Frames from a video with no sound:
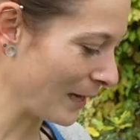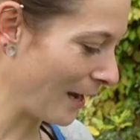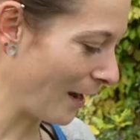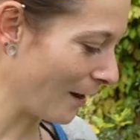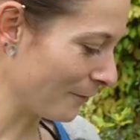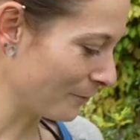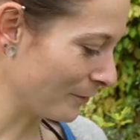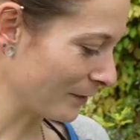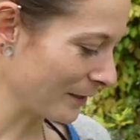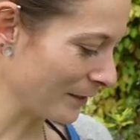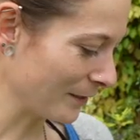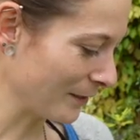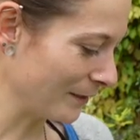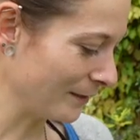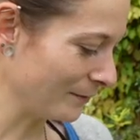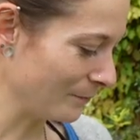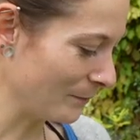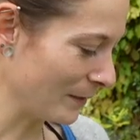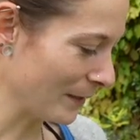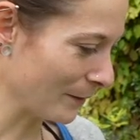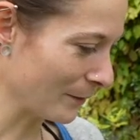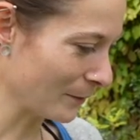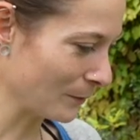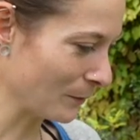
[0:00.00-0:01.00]
African
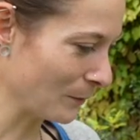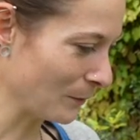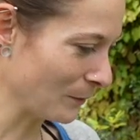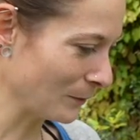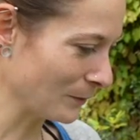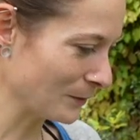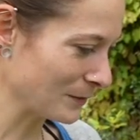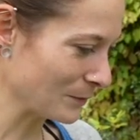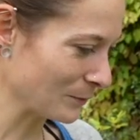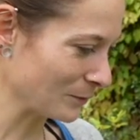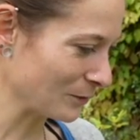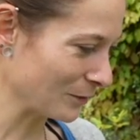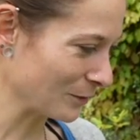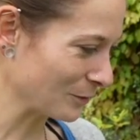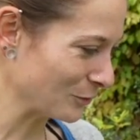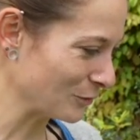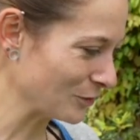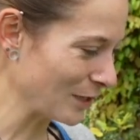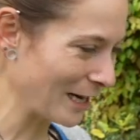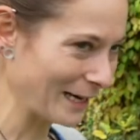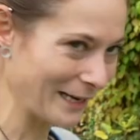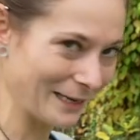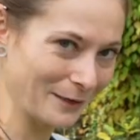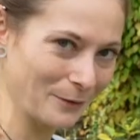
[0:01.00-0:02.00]
marigolds, which are
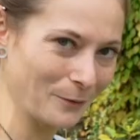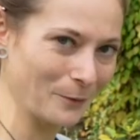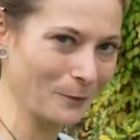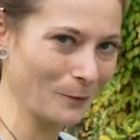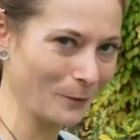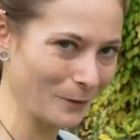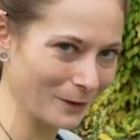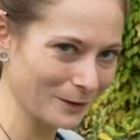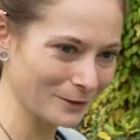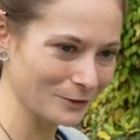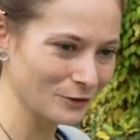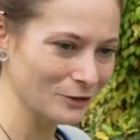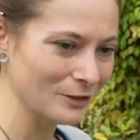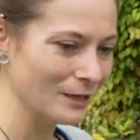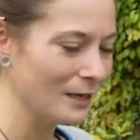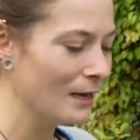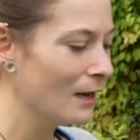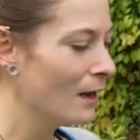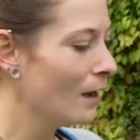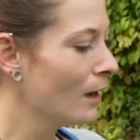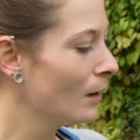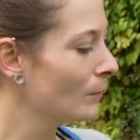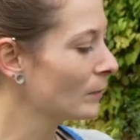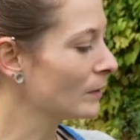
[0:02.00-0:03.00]
giant orange,
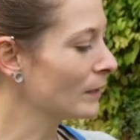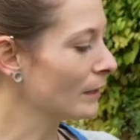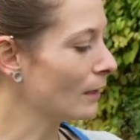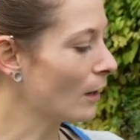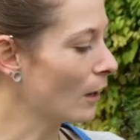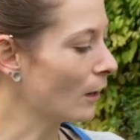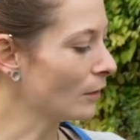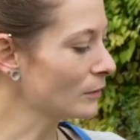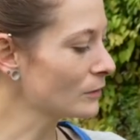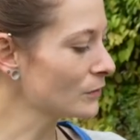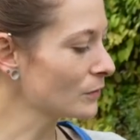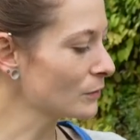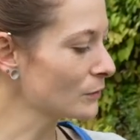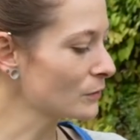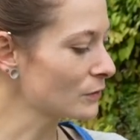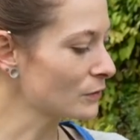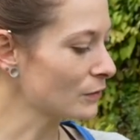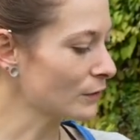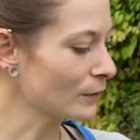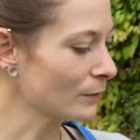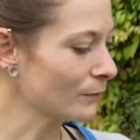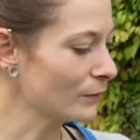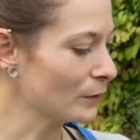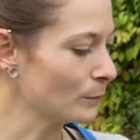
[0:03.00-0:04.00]
they also
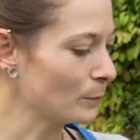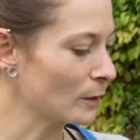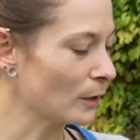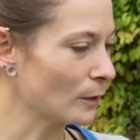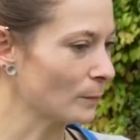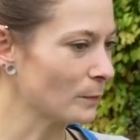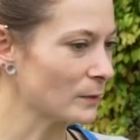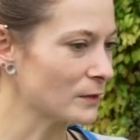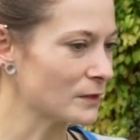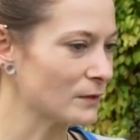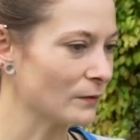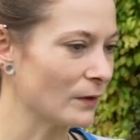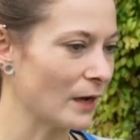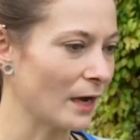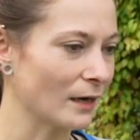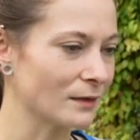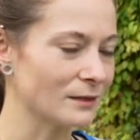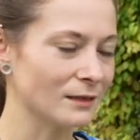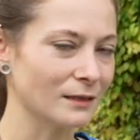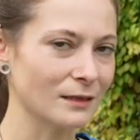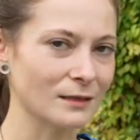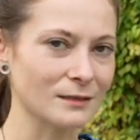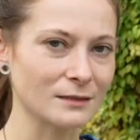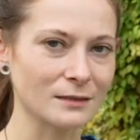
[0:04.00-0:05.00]
serve the purpose of
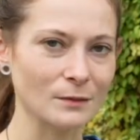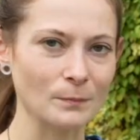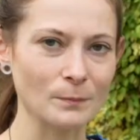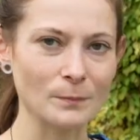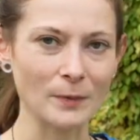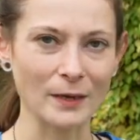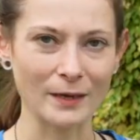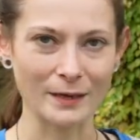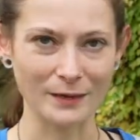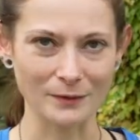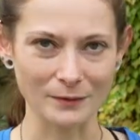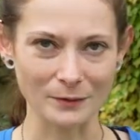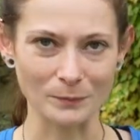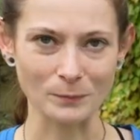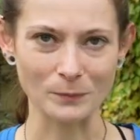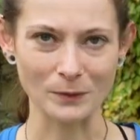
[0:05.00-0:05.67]
acting as companion